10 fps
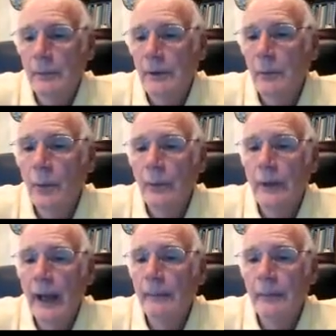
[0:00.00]
I'll be more than
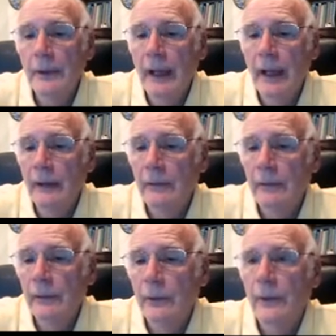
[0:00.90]
happy to answer
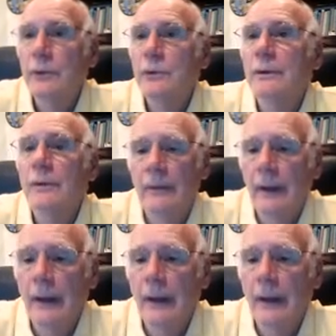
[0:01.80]
your questions.